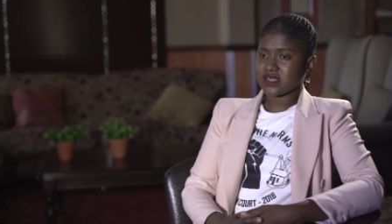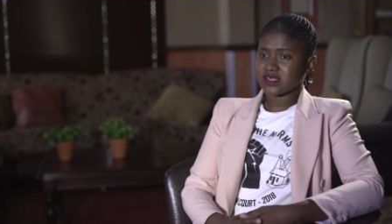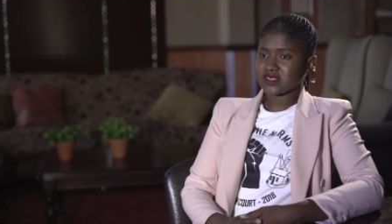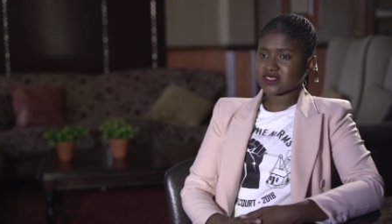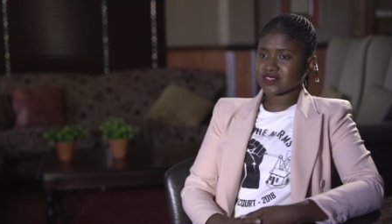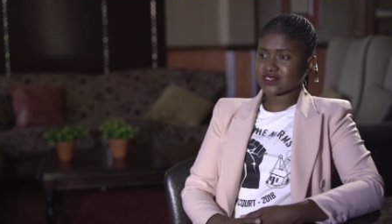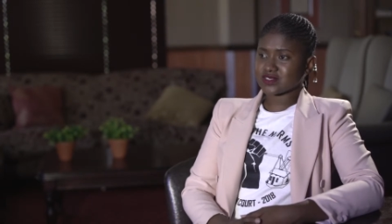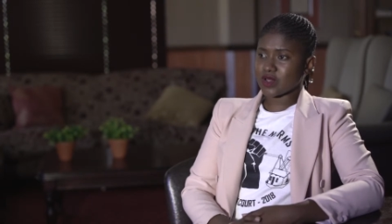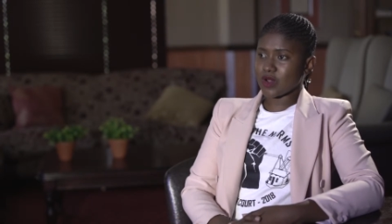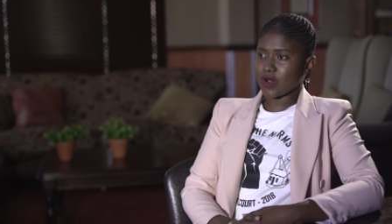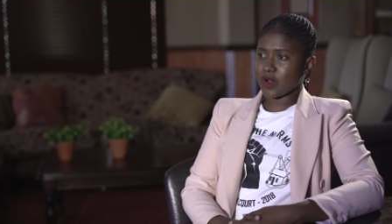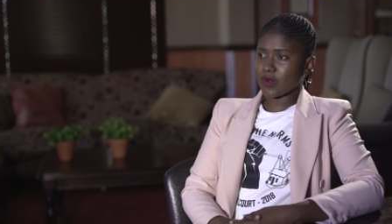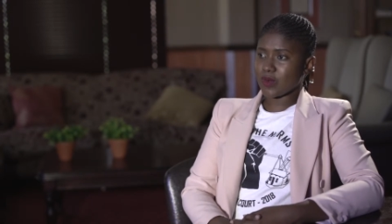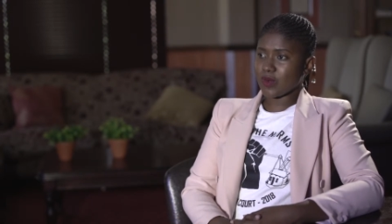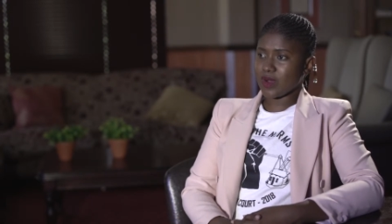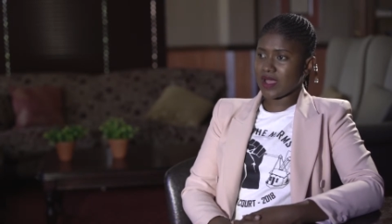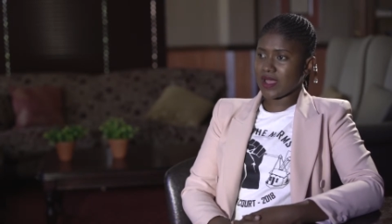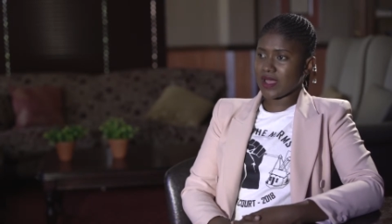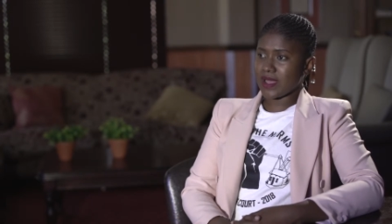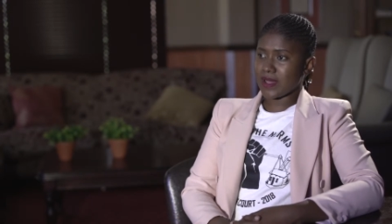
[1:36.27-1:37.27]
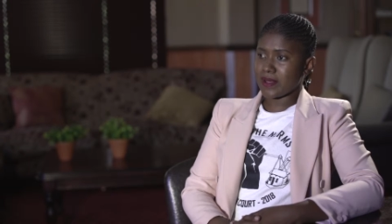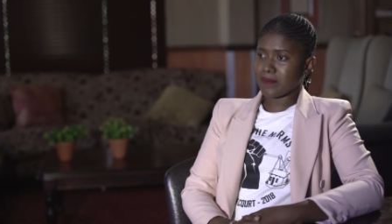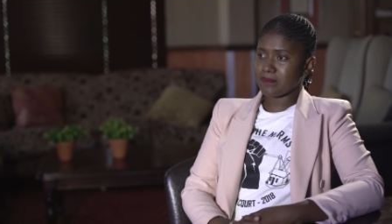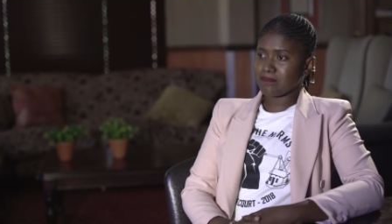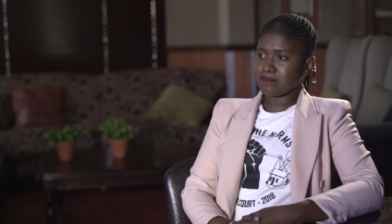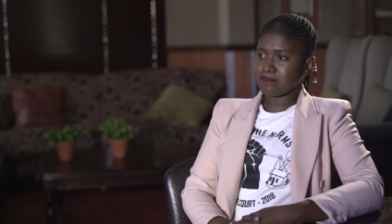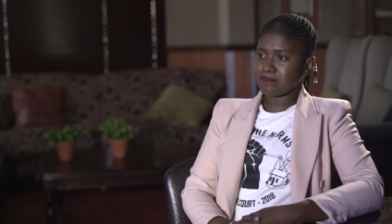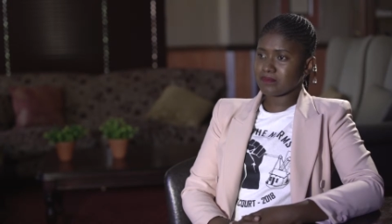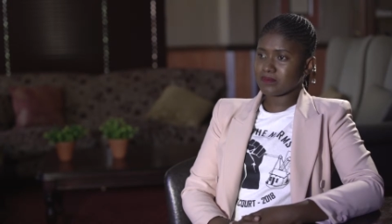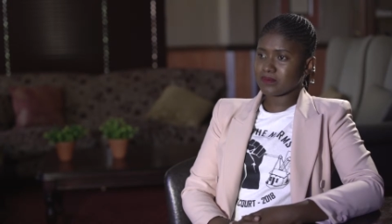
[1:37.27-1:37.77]
So
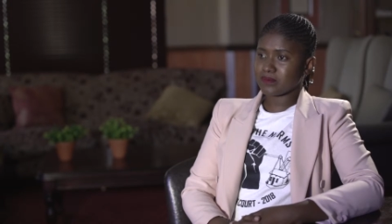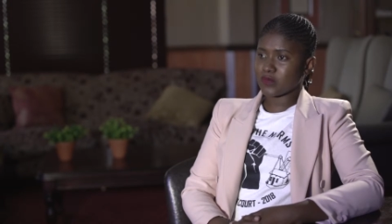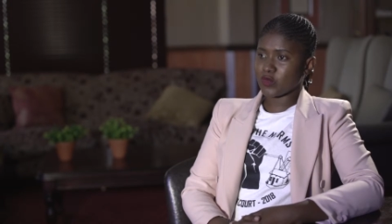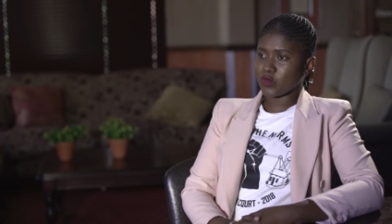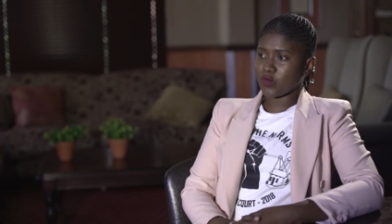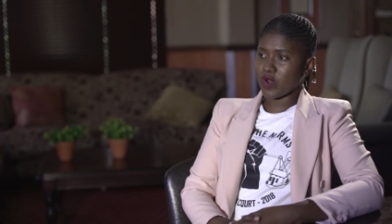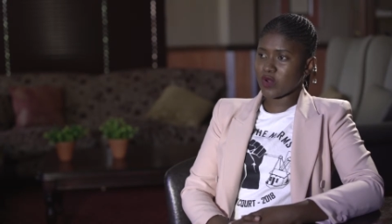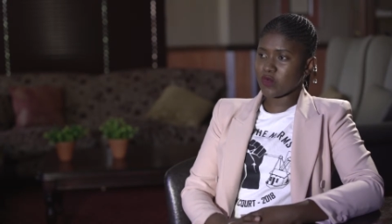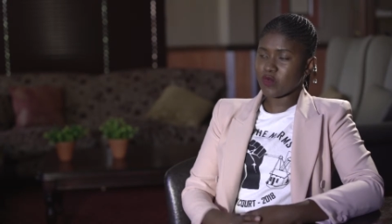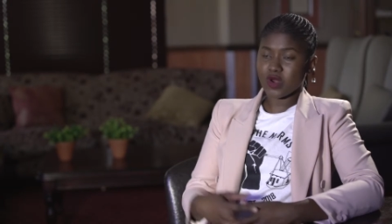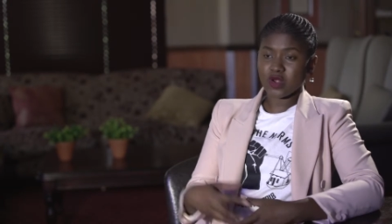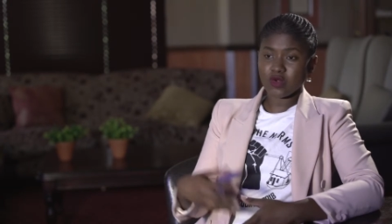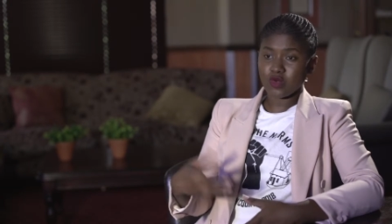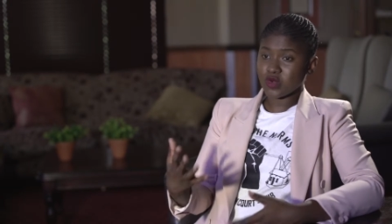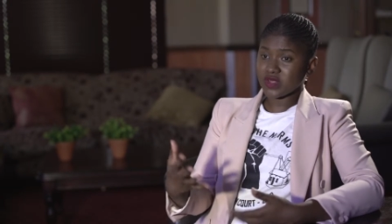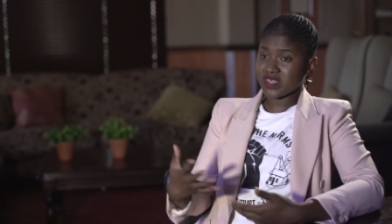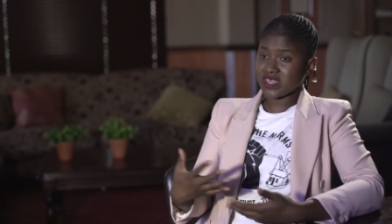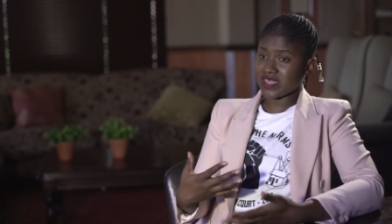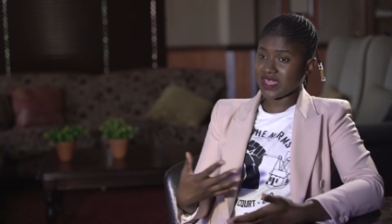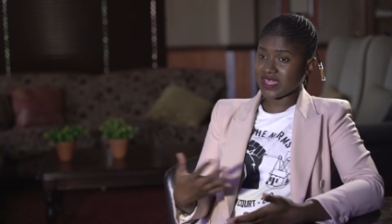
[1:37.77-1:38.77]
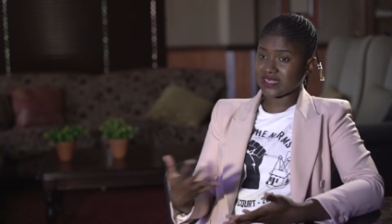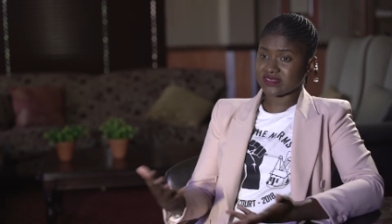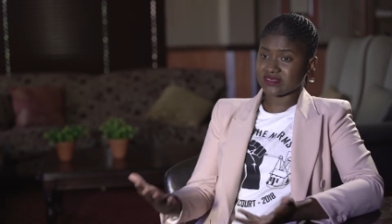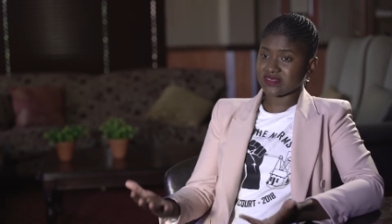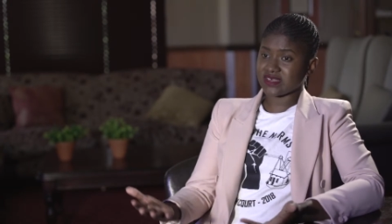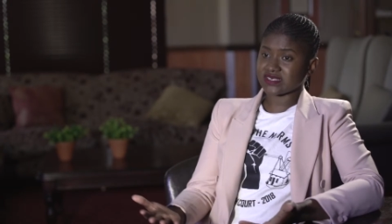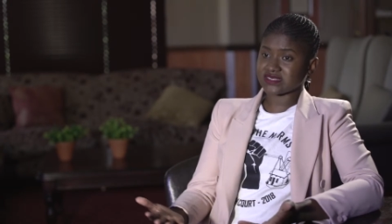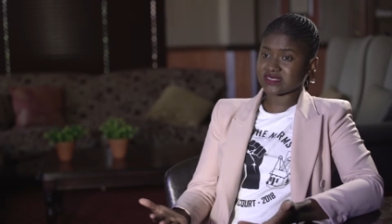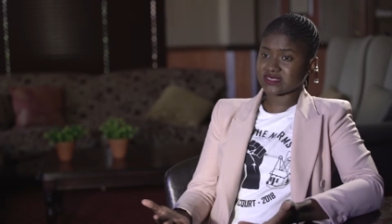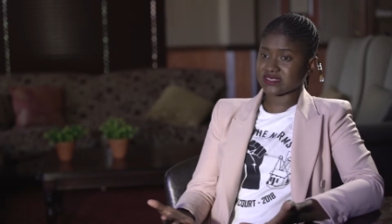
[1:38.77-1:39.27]
when we're looking at
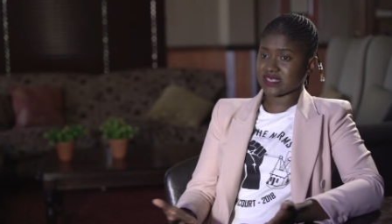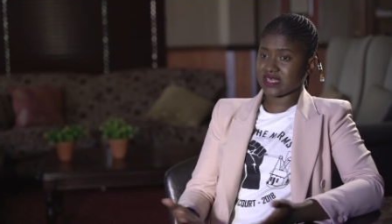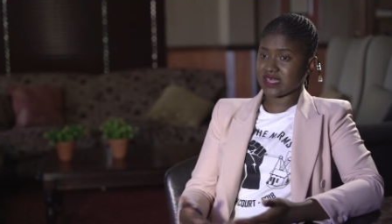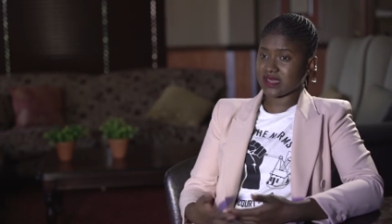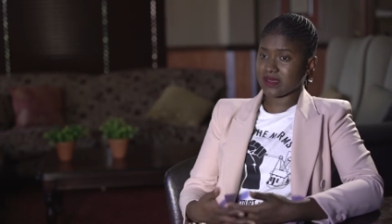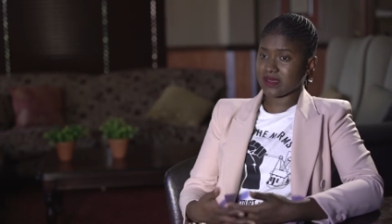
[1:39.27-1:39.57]
this